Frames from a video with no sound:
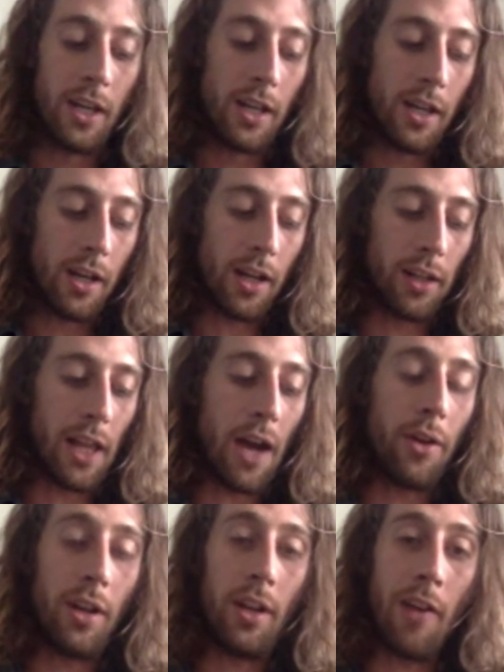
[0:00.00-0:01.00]

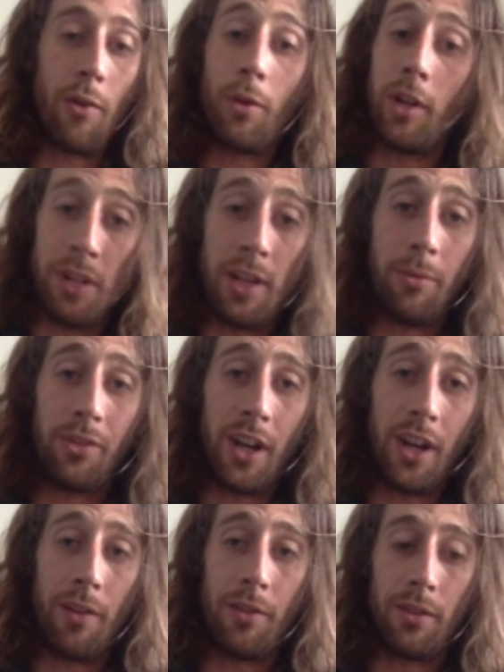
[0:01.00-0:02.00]
allowing everyone to be
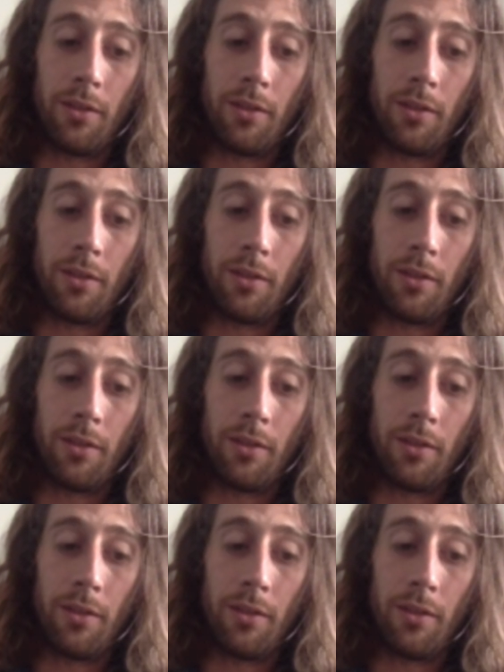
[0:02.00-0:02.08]
themselves,